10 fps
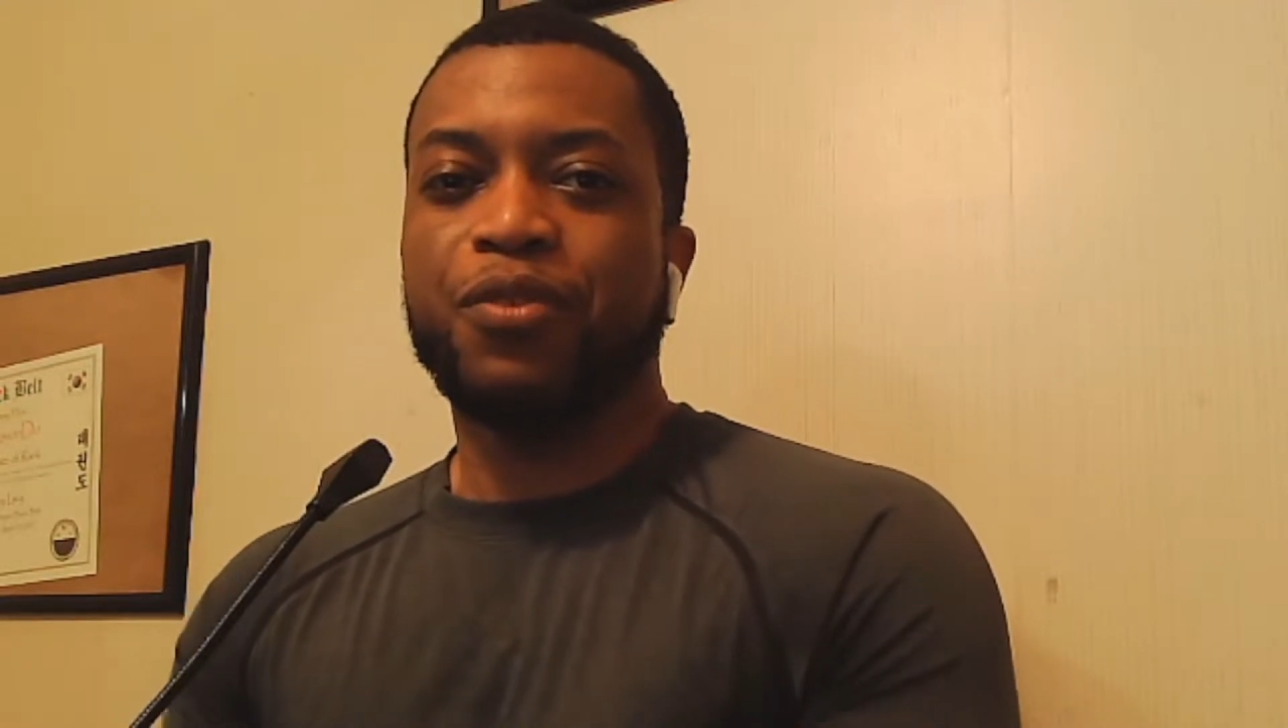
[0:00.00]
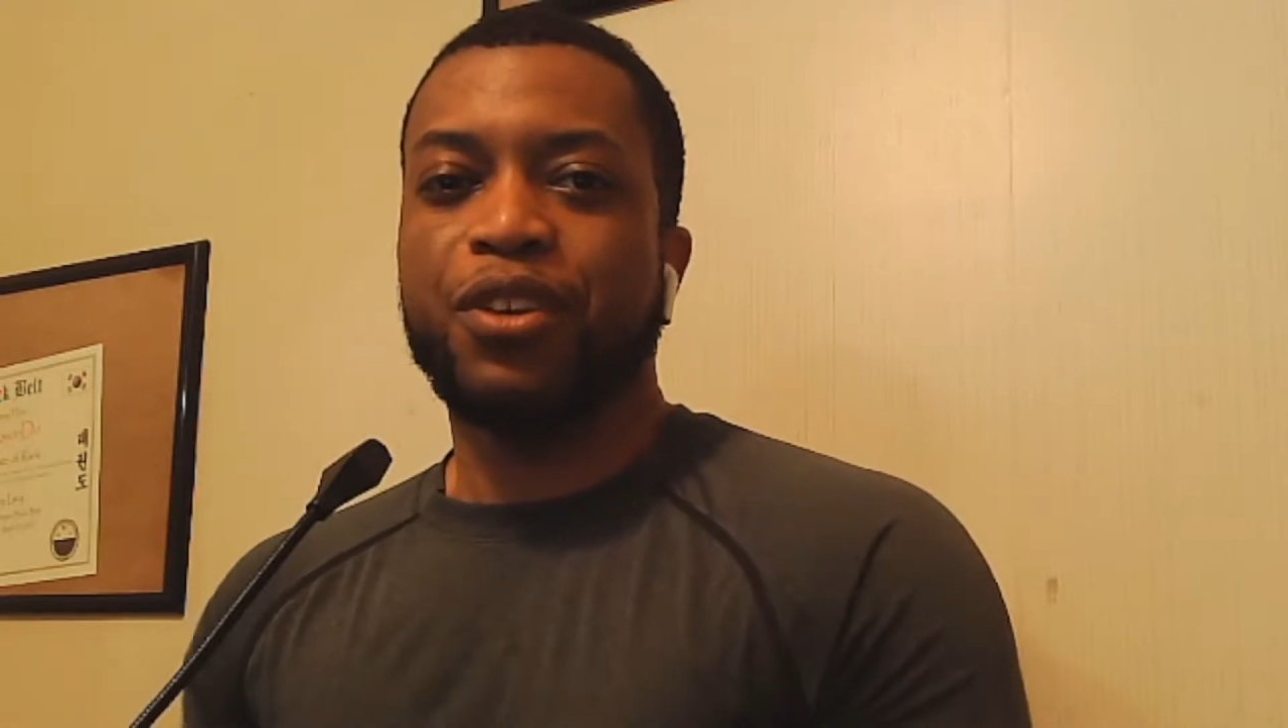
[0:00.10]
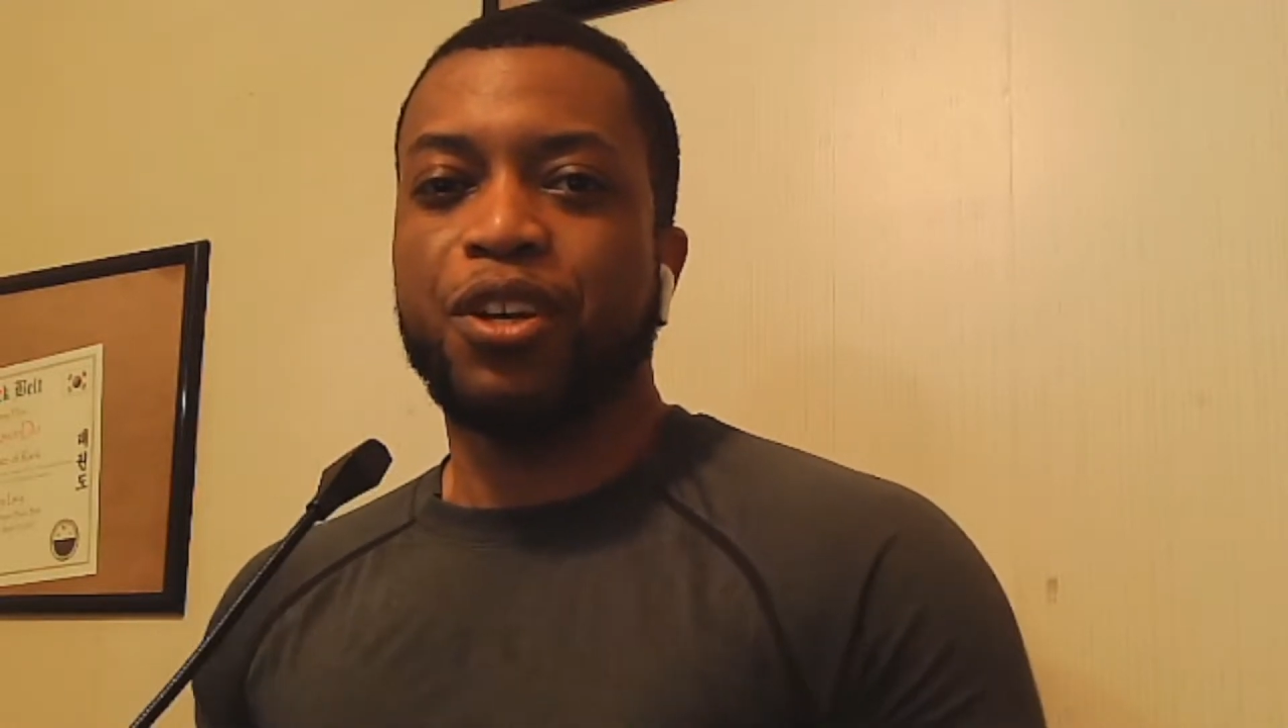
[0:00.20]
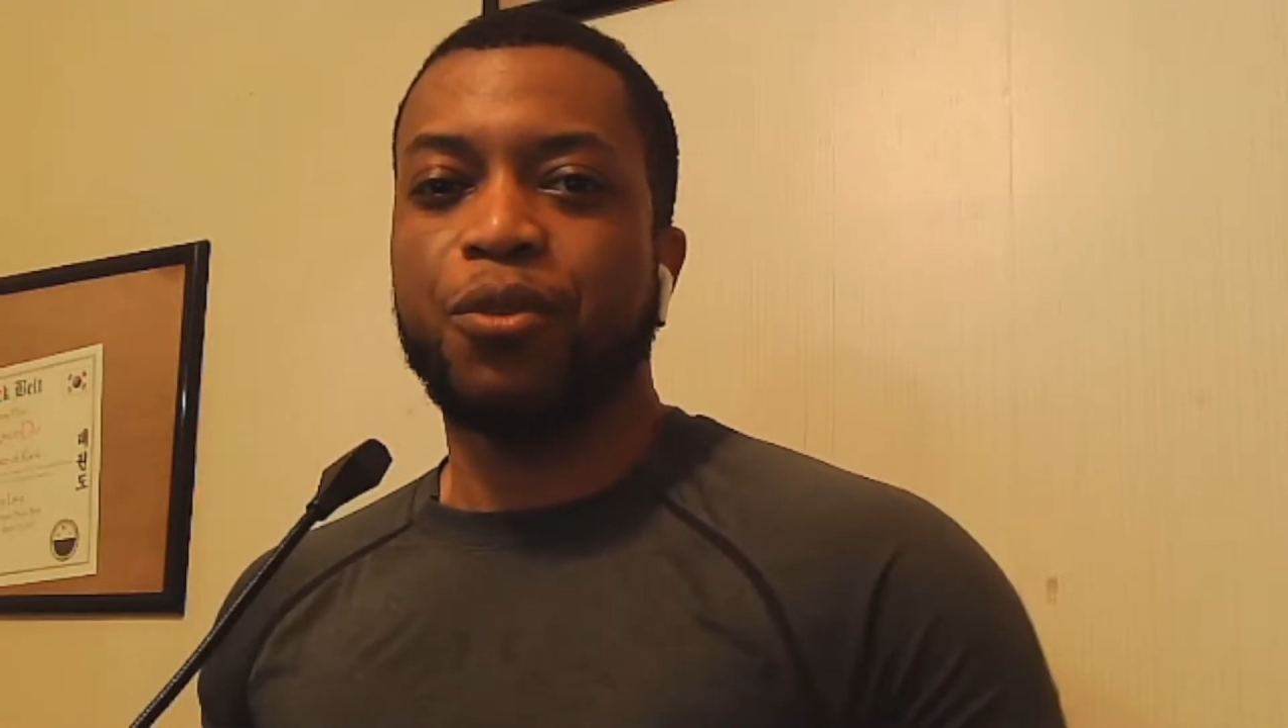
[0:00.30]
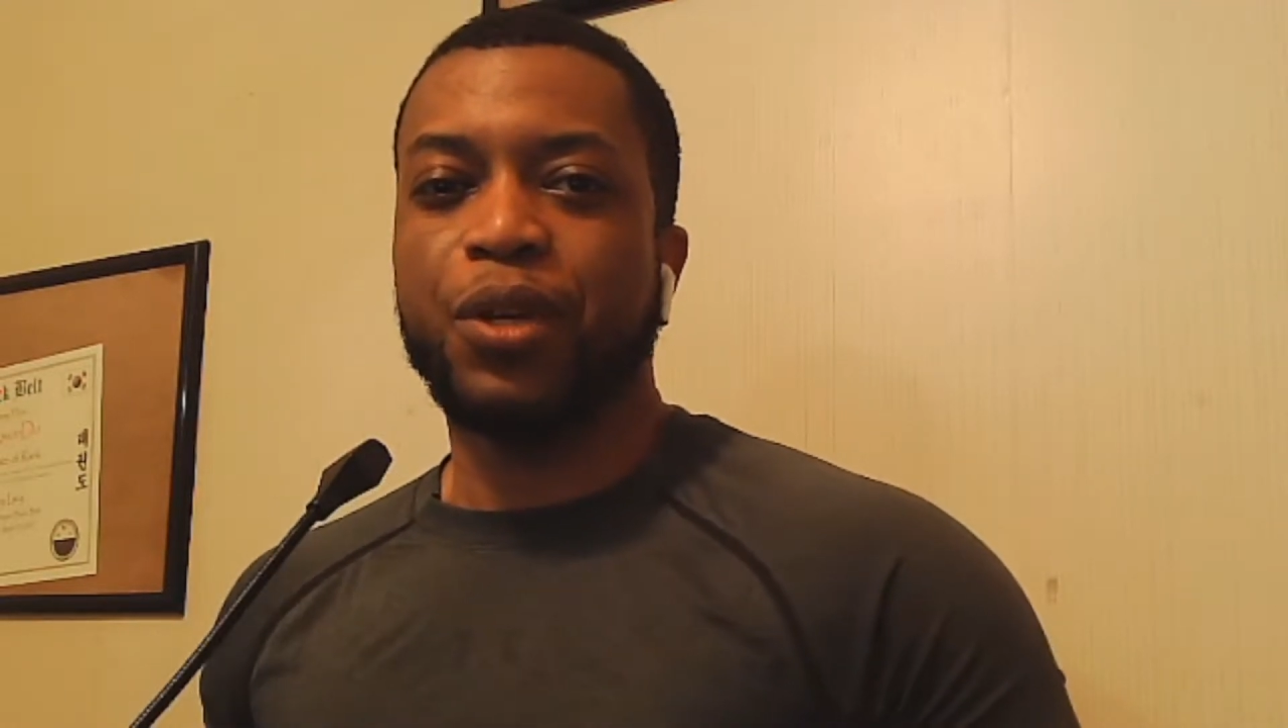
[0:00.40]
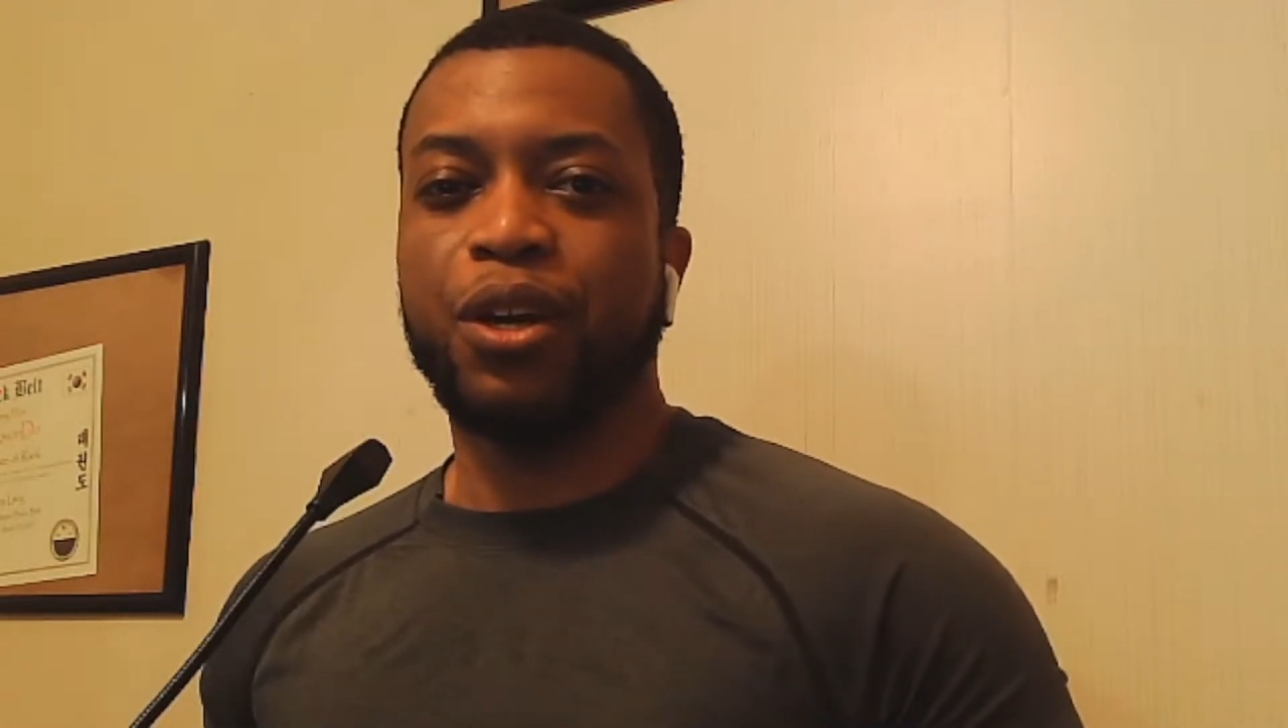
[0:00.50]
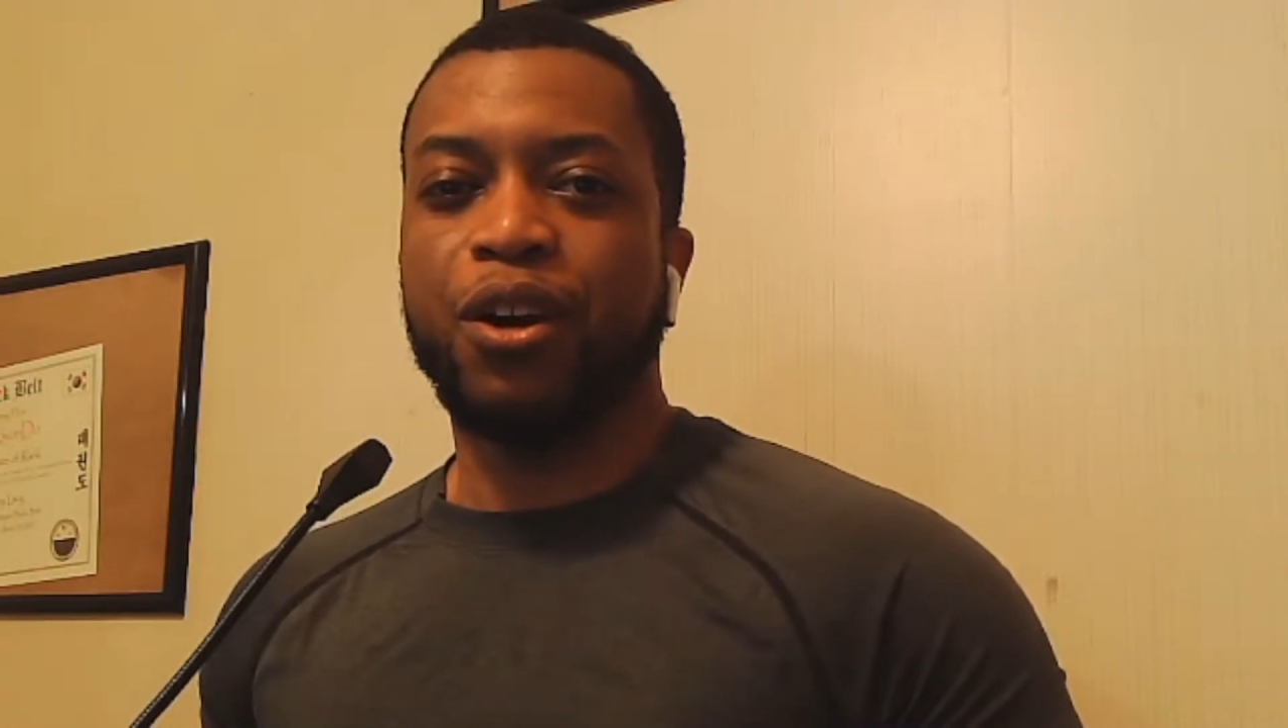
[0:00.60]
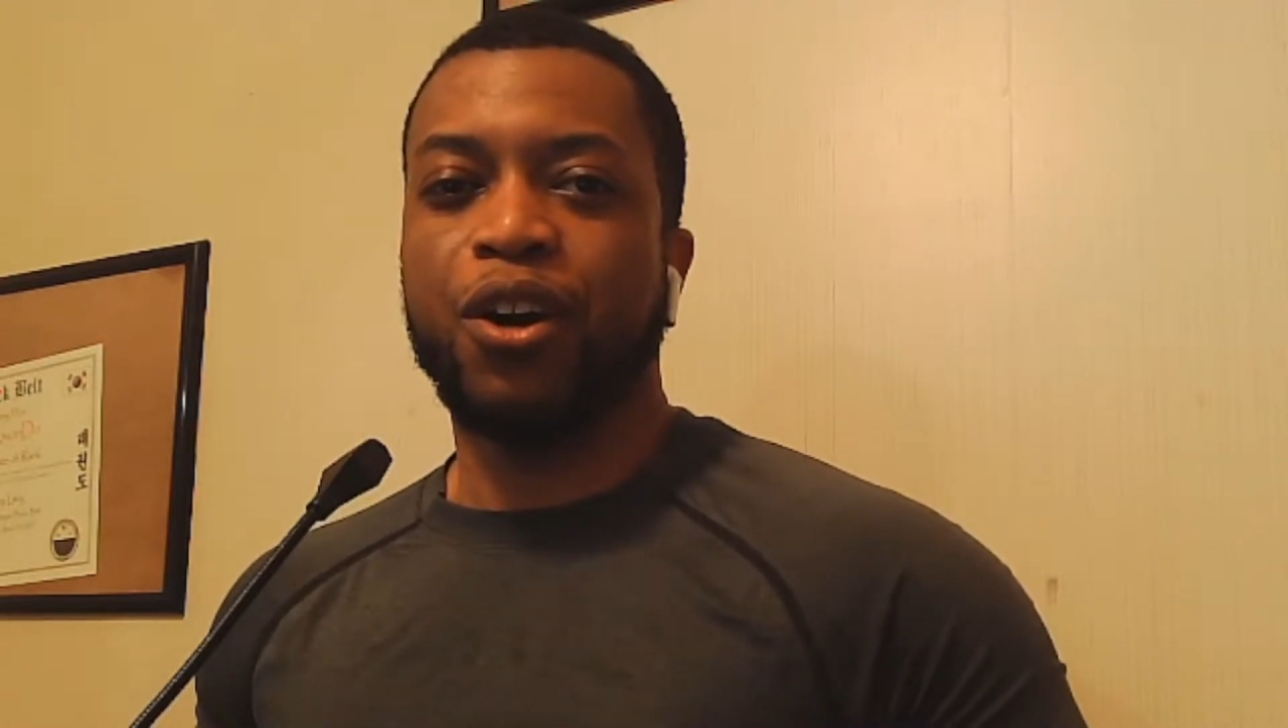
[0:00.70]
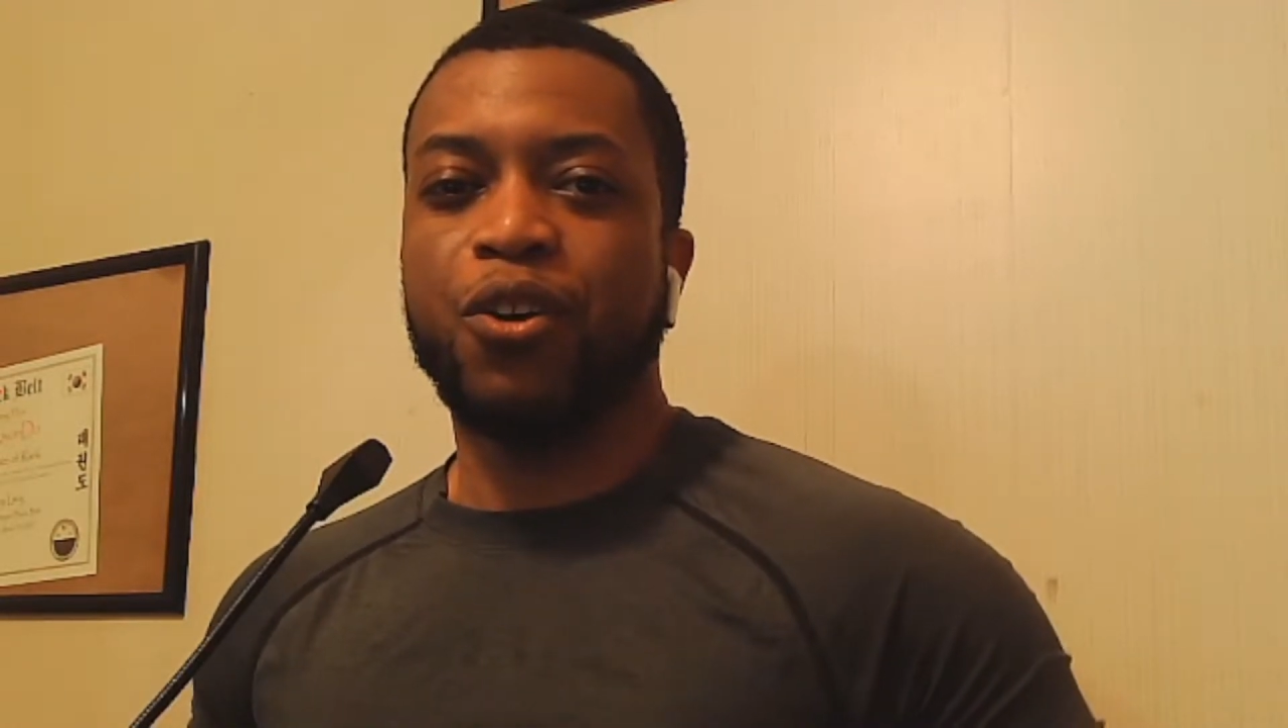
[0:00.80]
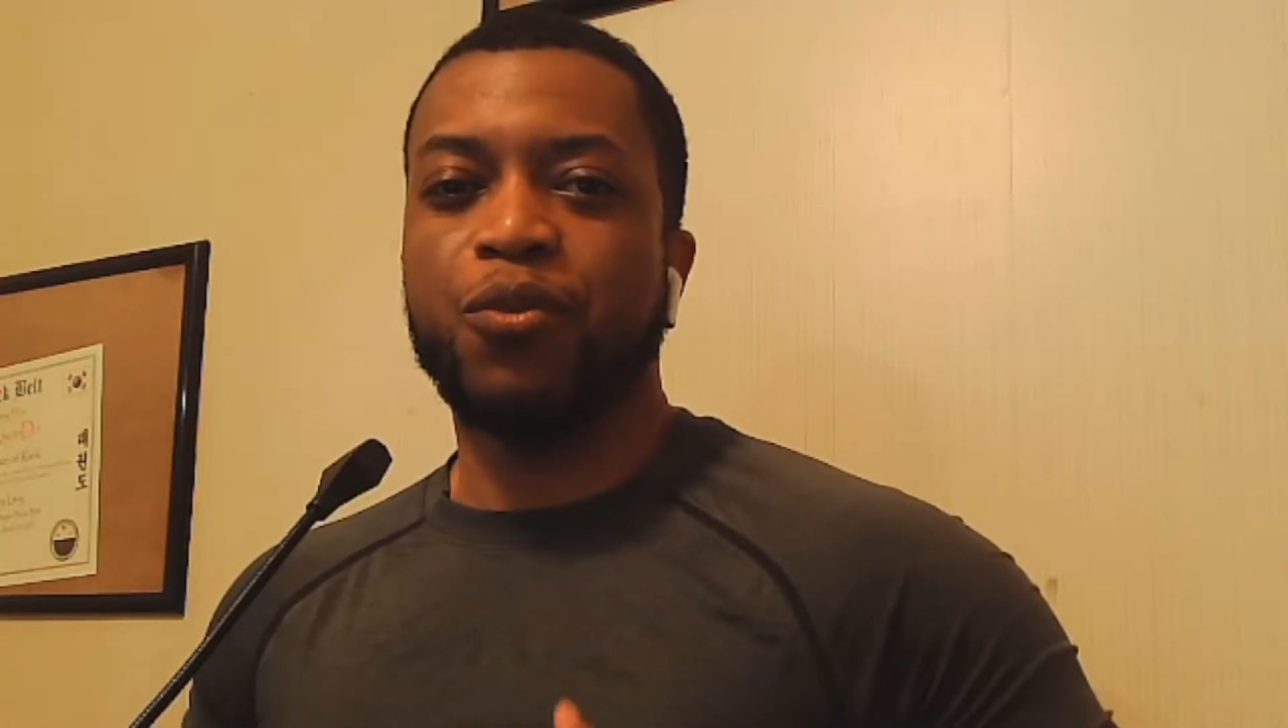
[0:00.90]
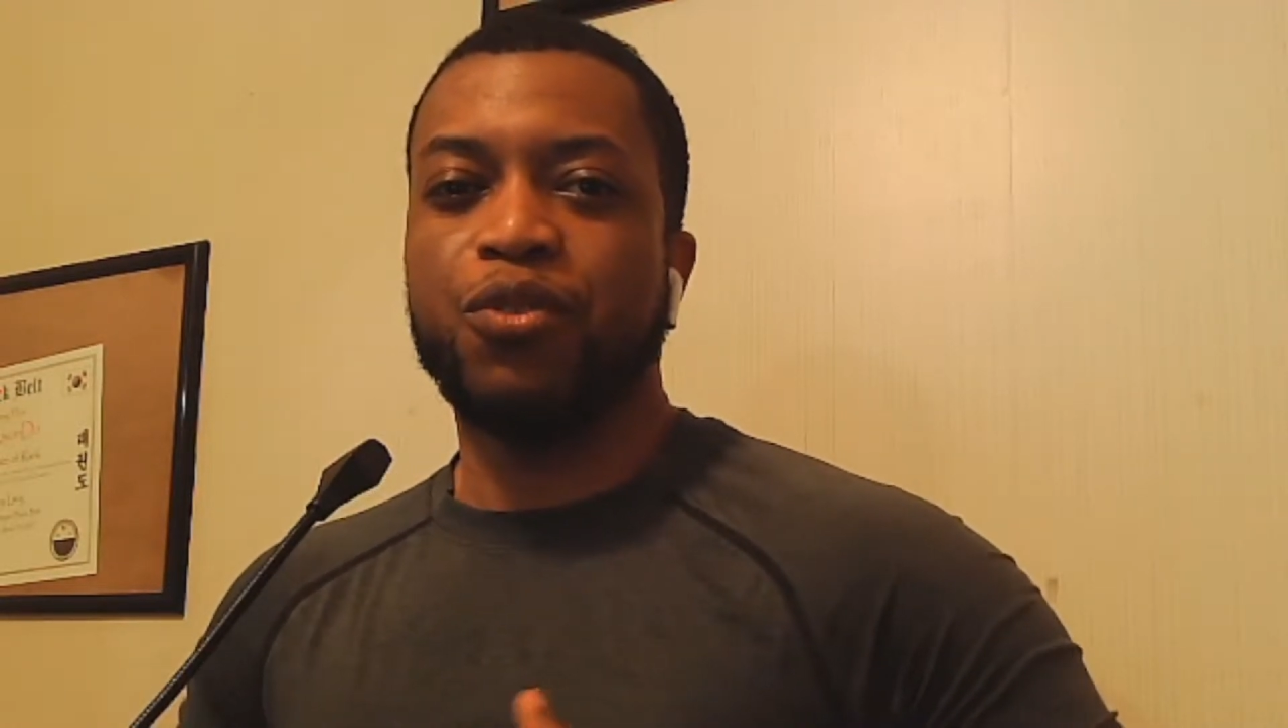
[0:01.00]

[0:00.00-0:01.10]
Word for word: here we are.